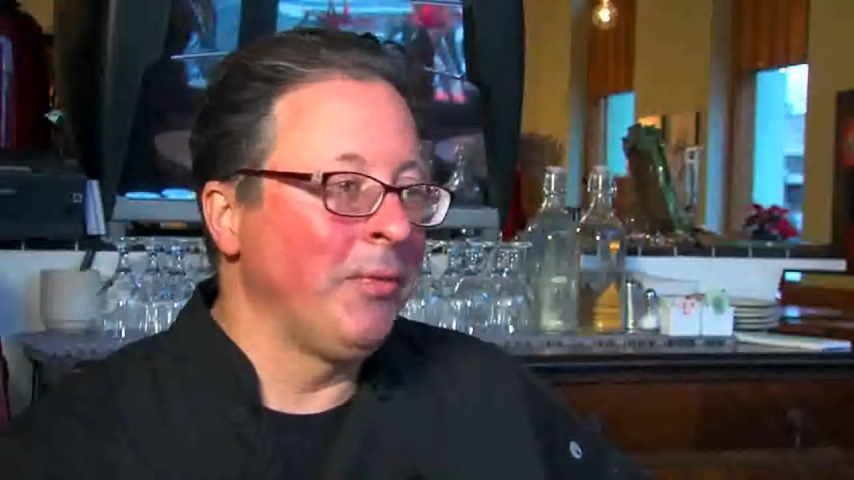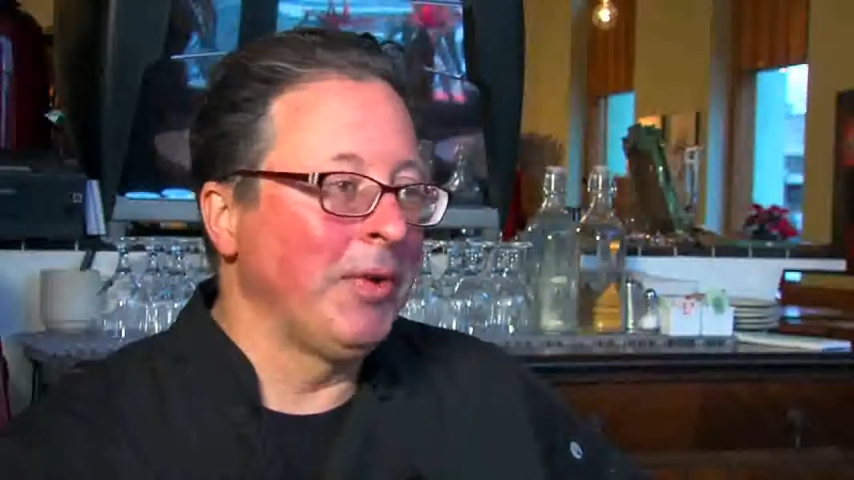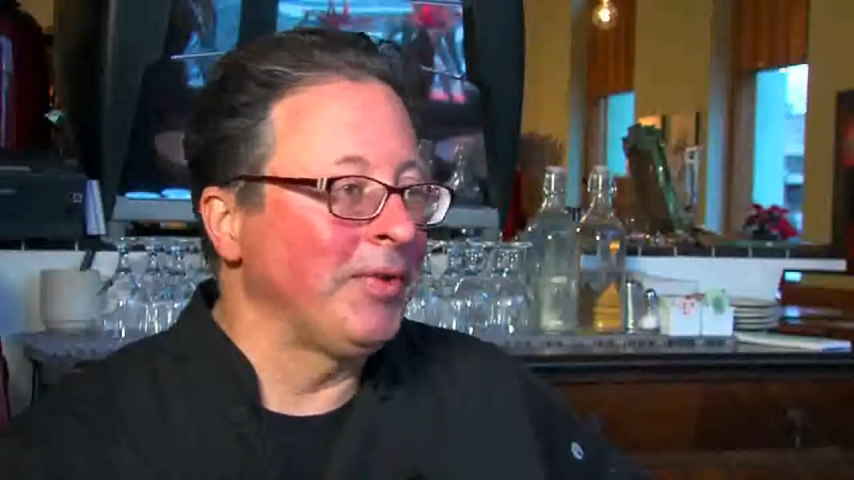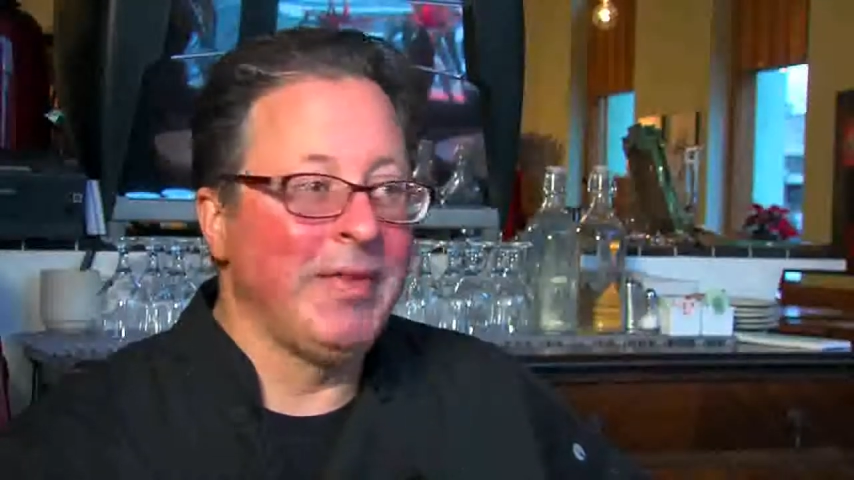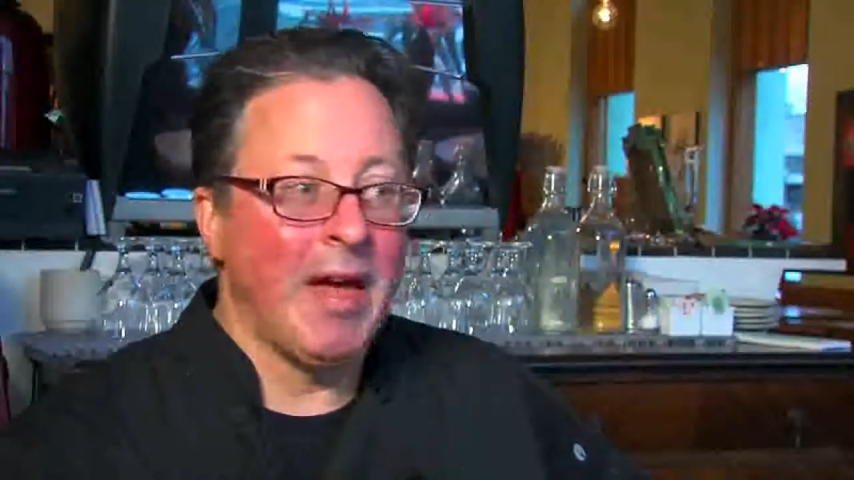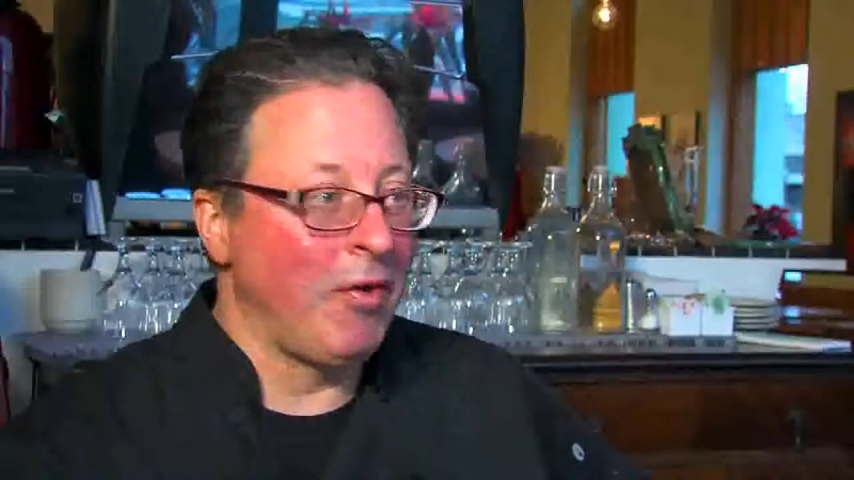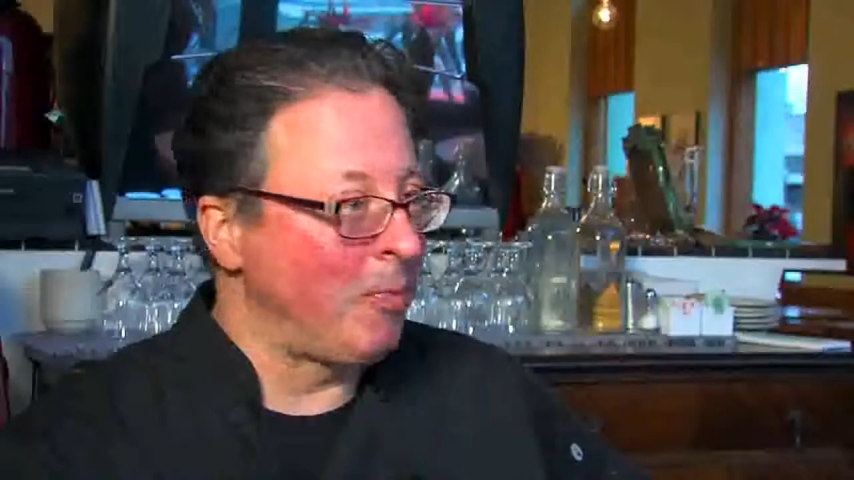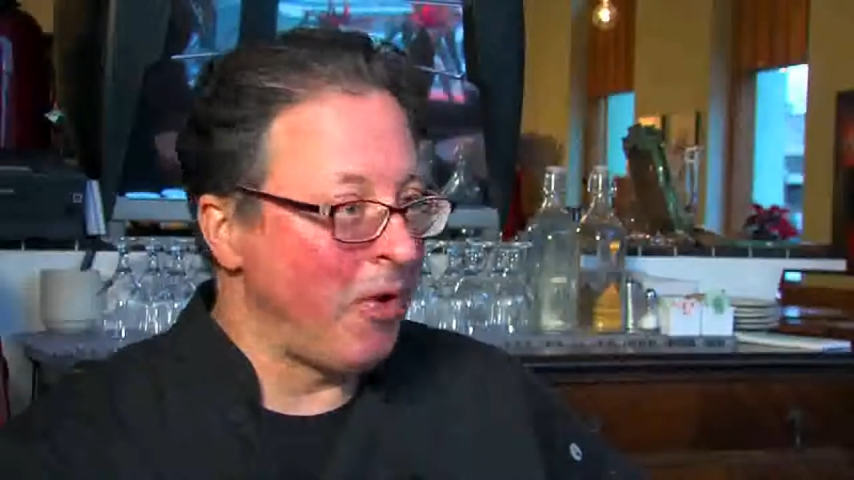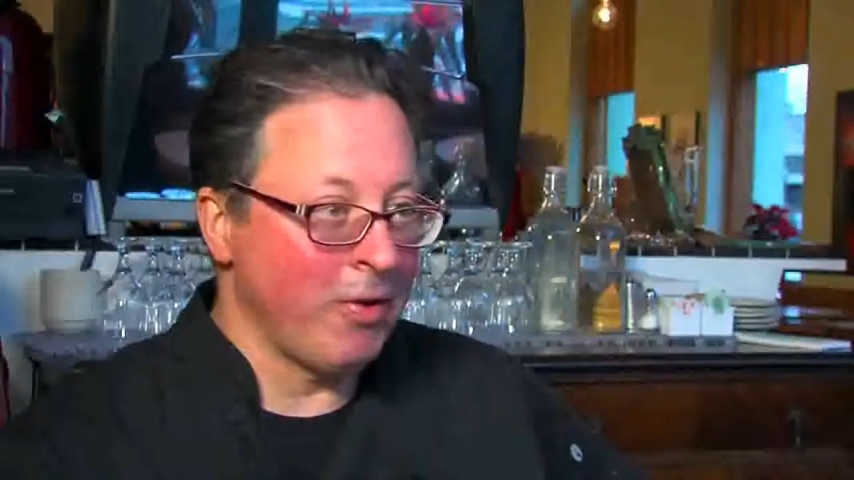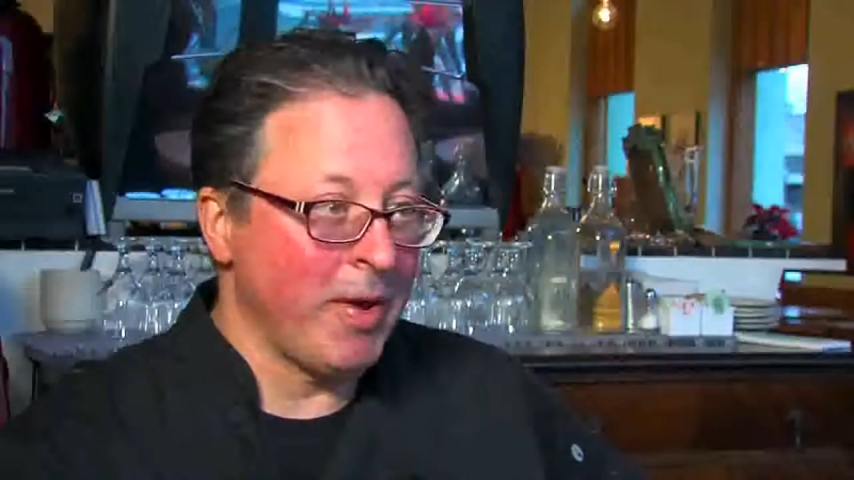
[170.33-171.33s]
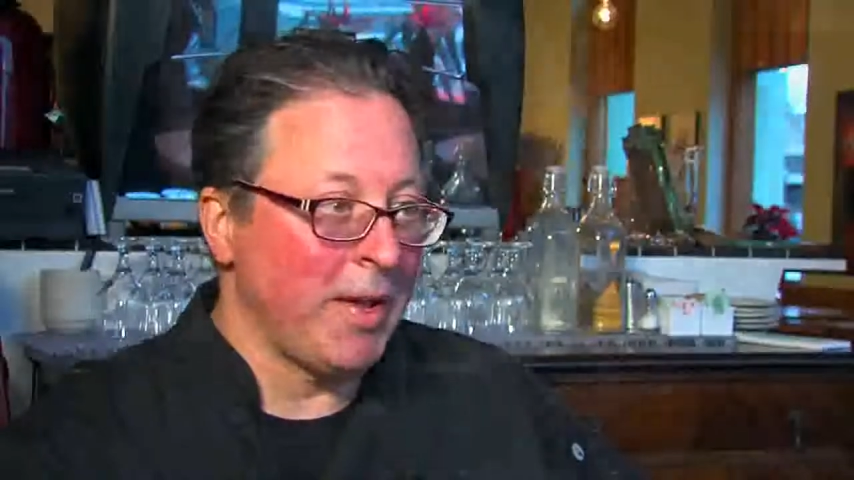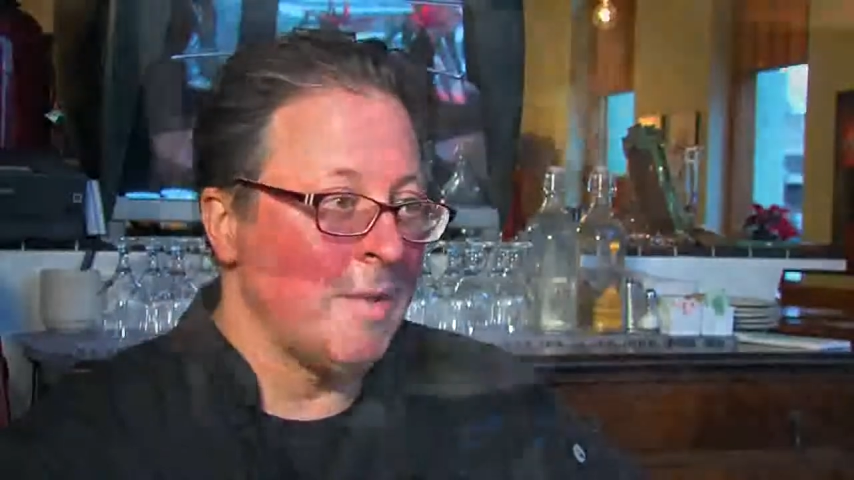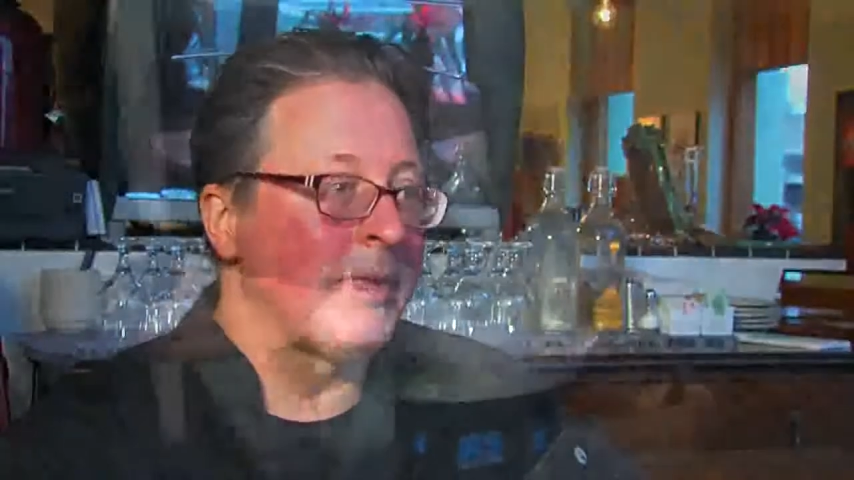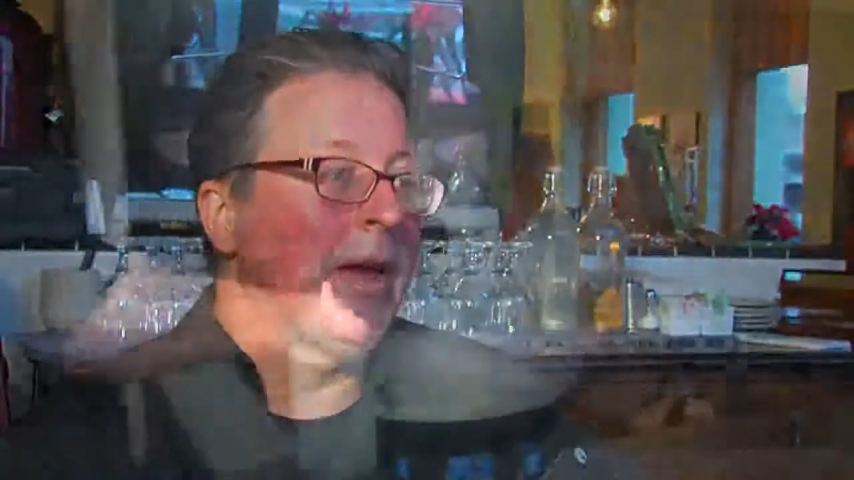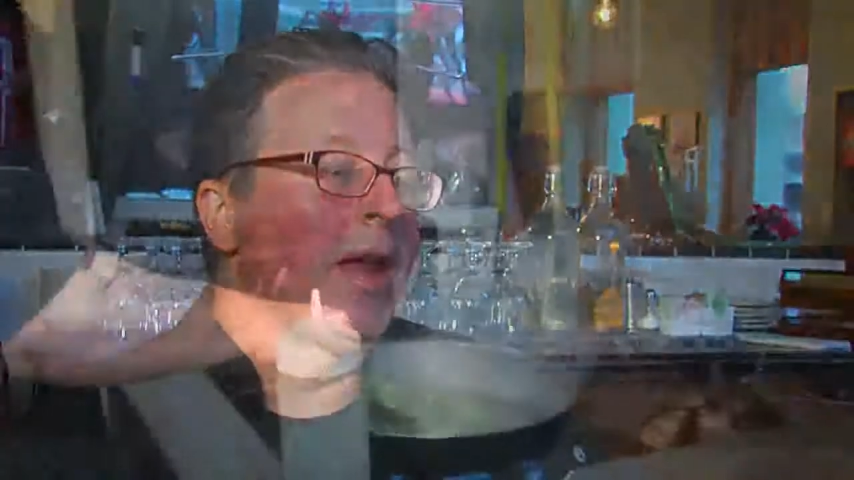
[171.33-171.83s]
was never part of my
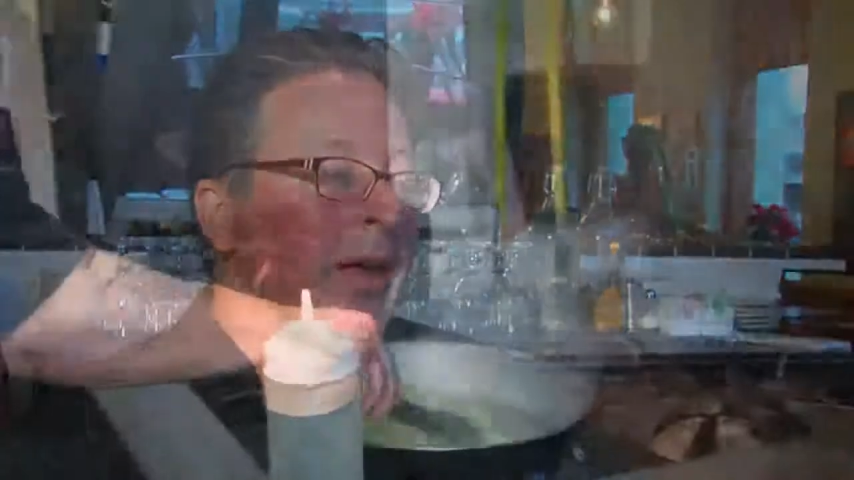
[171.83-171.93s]
game plan.